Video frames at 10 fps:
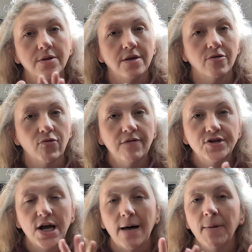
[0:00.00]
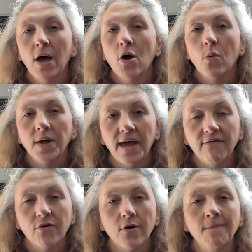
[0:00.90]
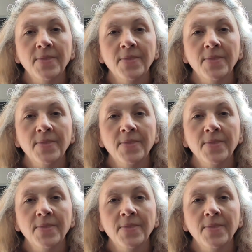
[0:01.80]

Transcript: the thrift shop, whatever,